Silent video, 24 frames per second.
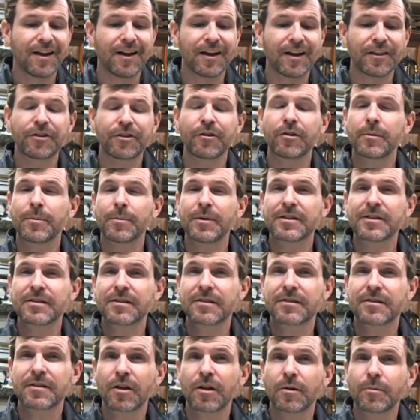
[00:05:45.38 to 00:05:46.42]
30 pieces
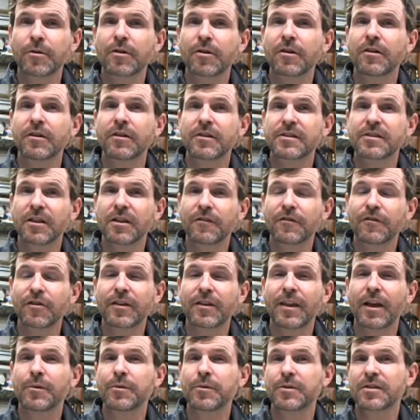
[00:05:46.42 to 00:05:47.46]
of silver,
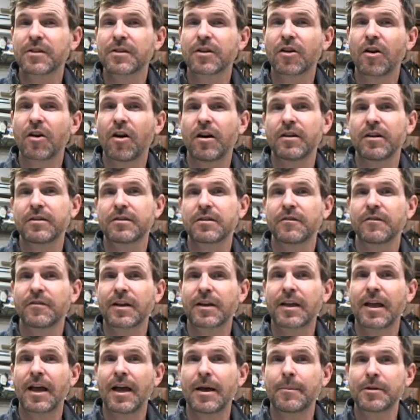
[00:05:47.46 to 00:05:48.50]
that was the cost of a
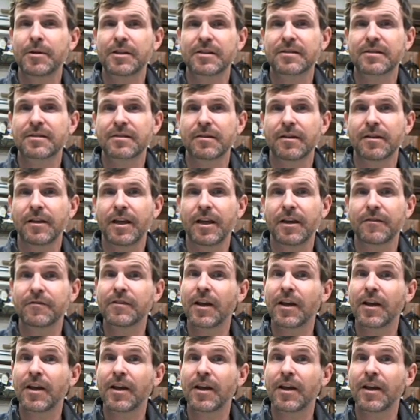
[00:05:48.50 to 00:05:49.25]
common slave.